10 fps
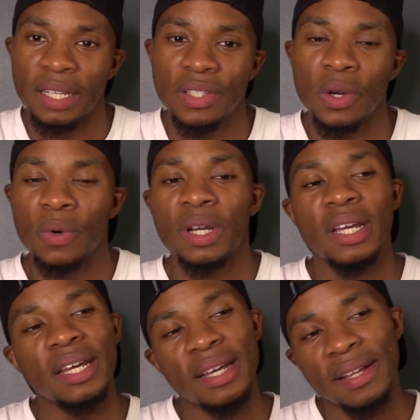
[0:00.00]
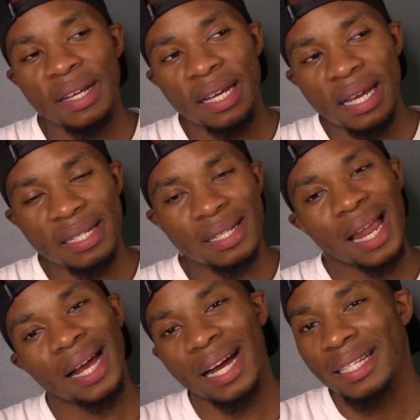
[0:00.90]
So it's
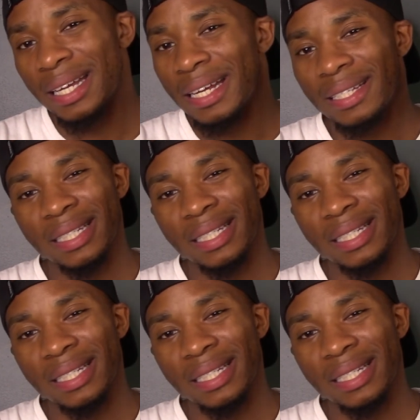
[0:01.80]
like I said, it's,